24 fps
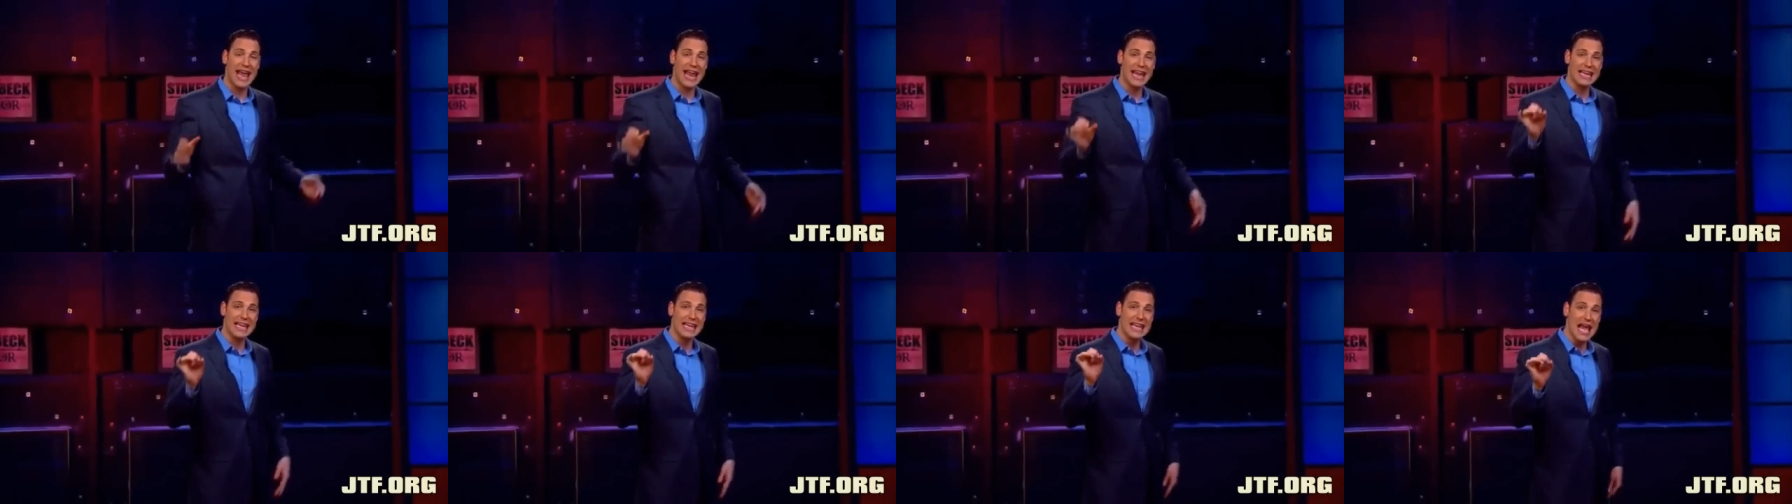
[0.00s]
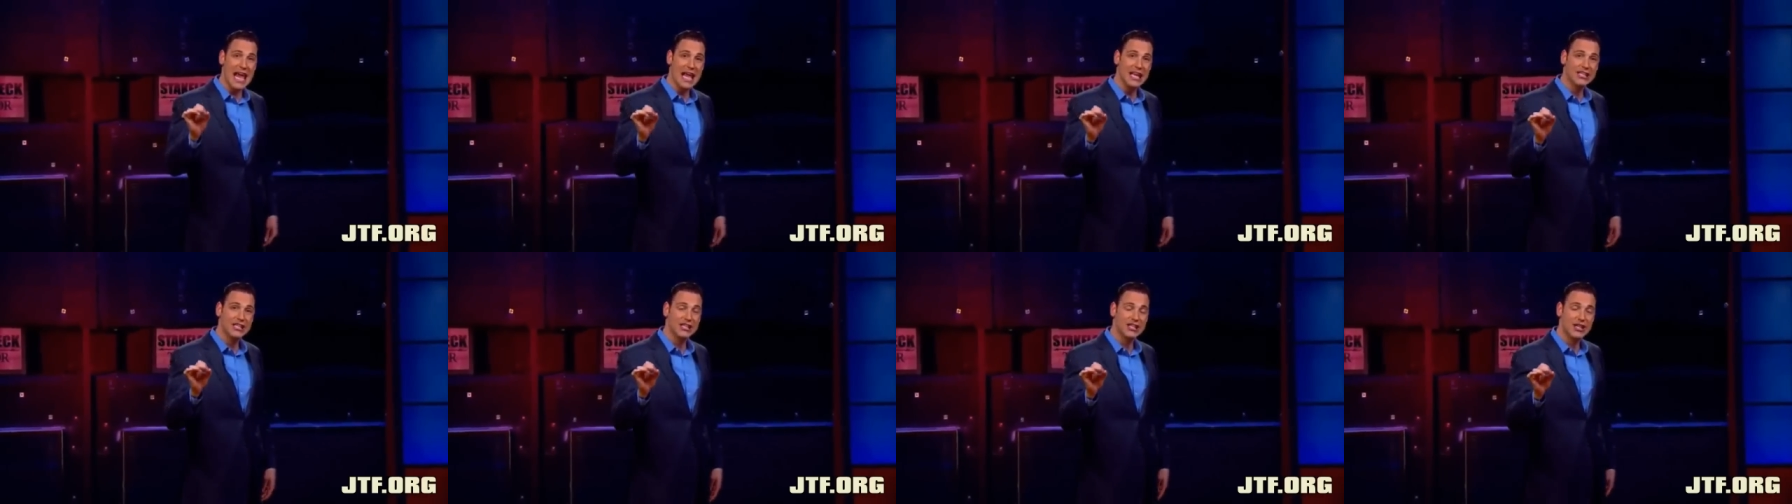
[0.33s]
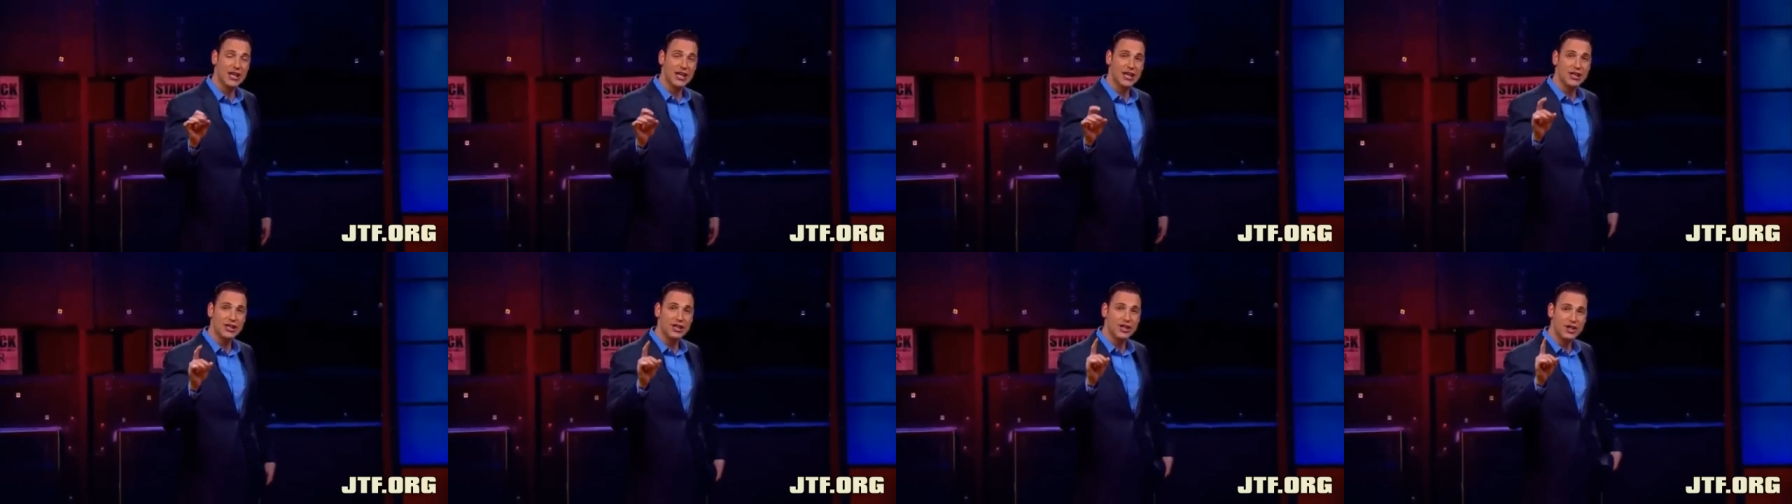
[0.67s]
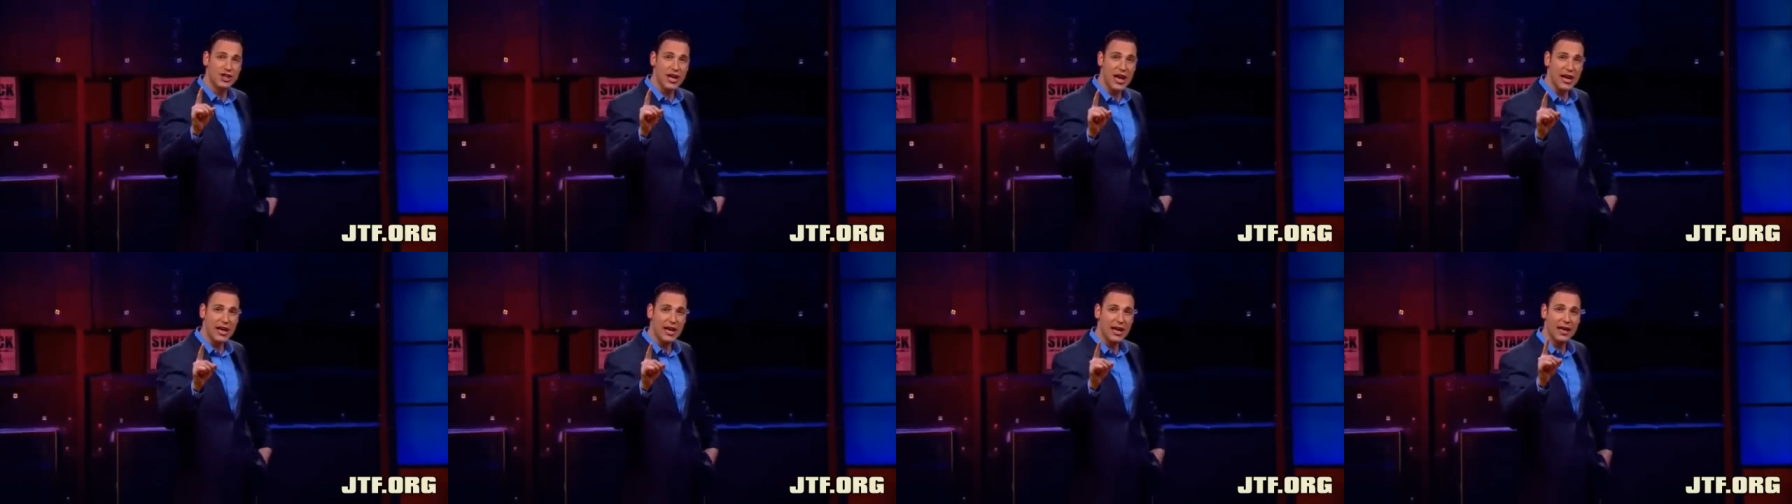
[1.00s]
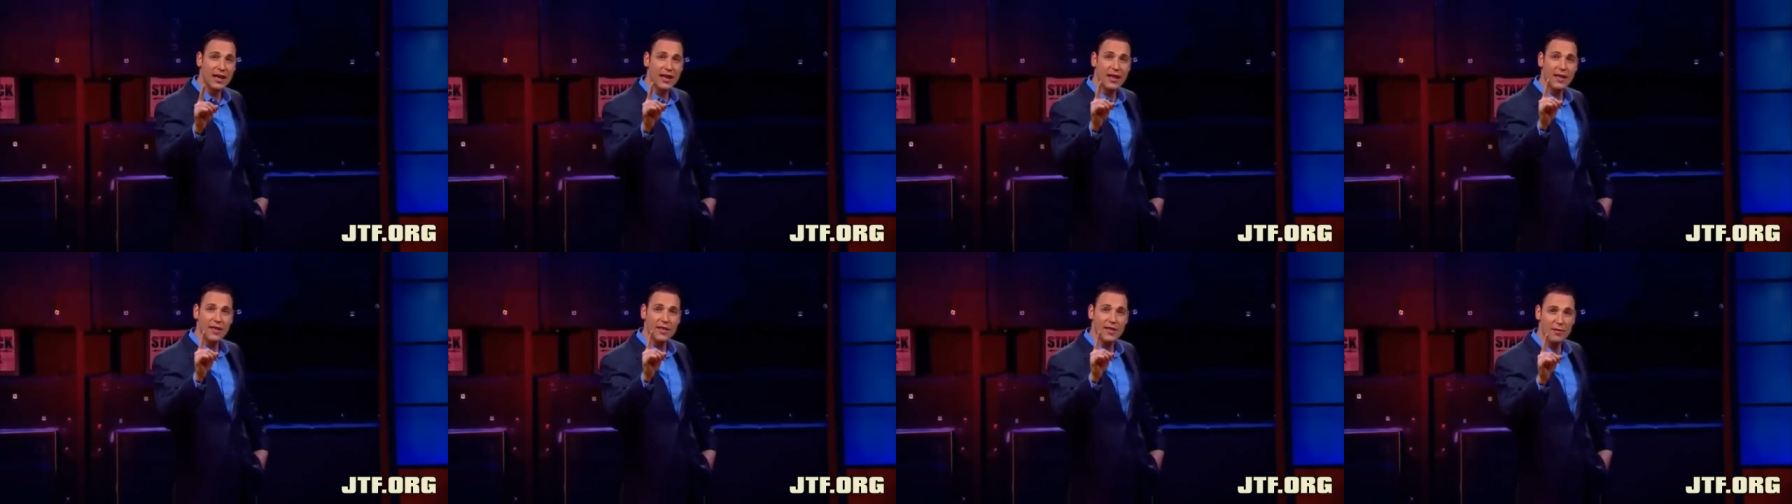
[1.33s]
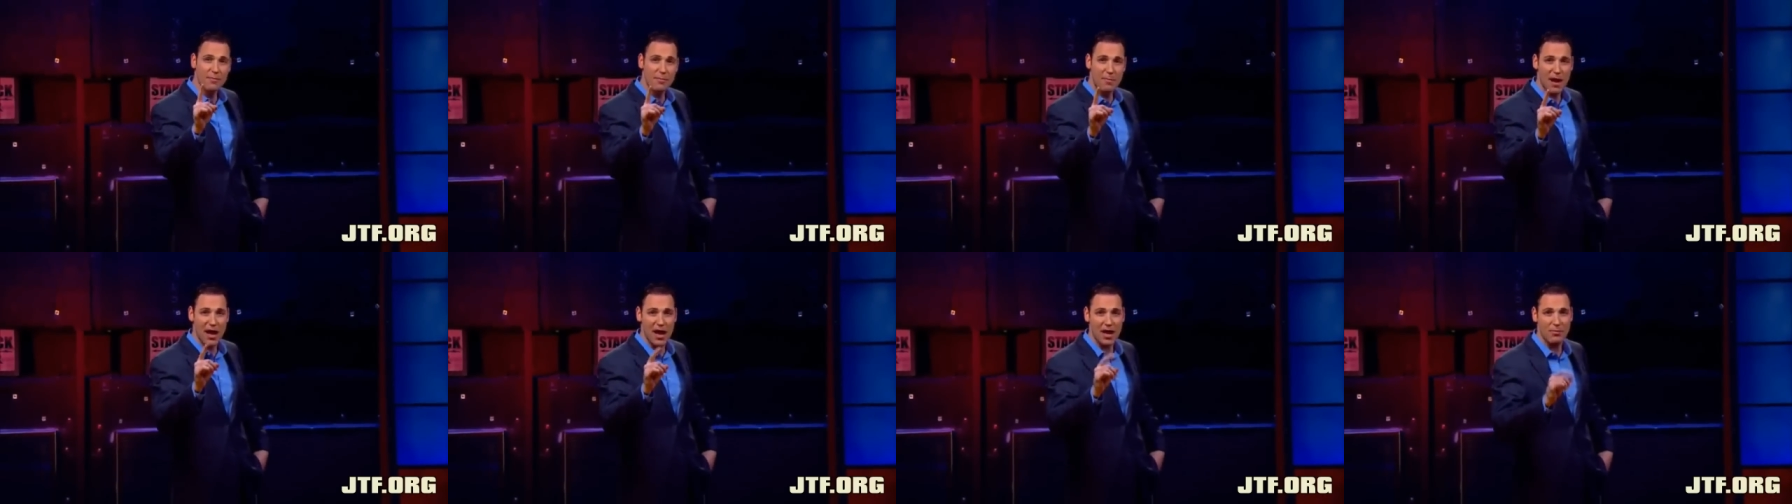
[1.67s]
and yes, check the
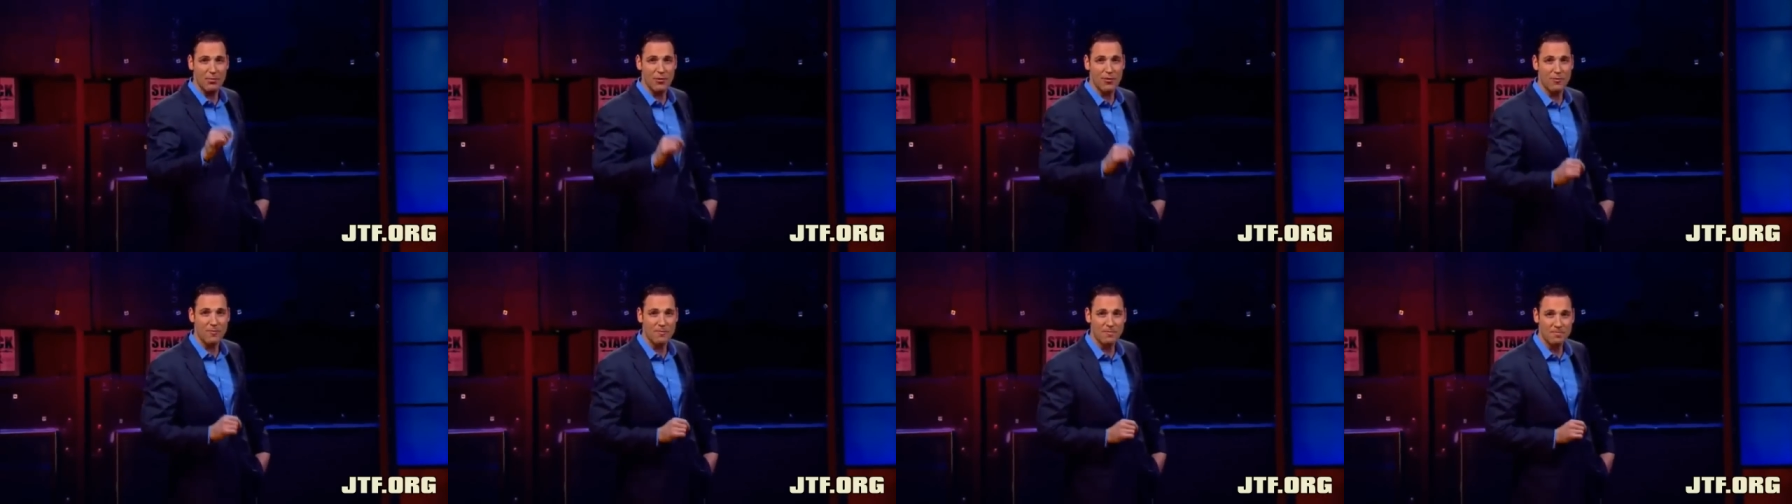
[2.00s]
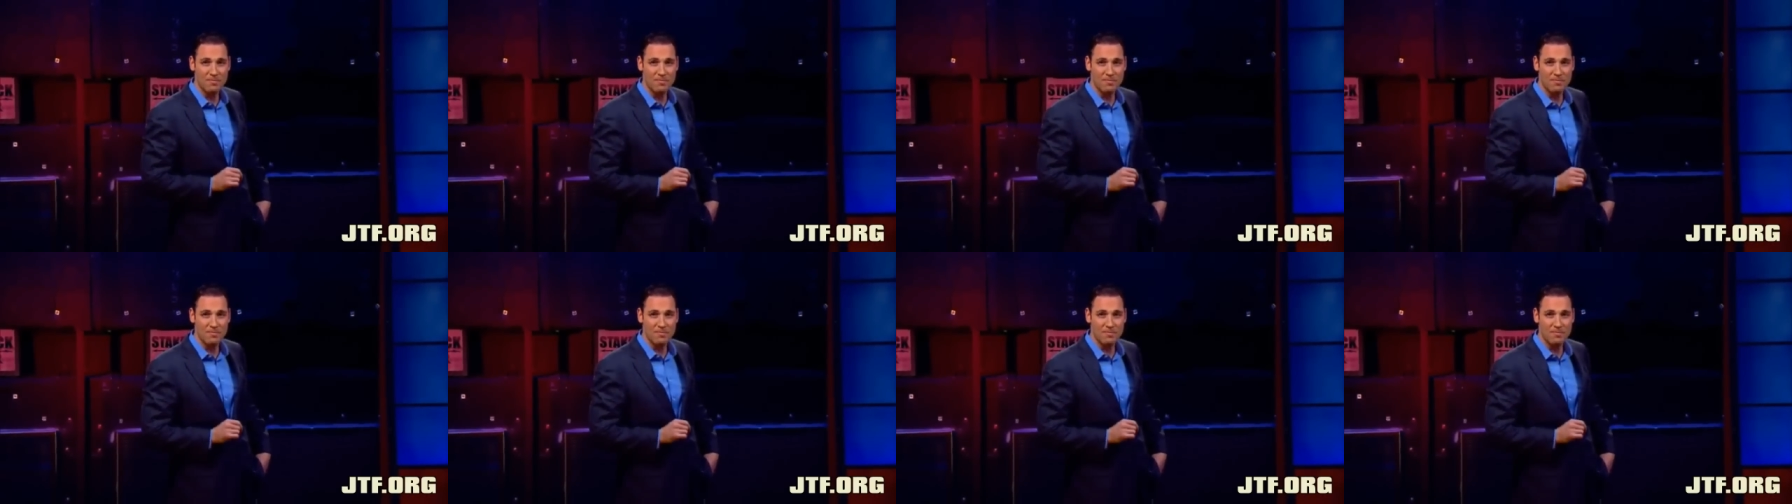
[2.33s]
Bible.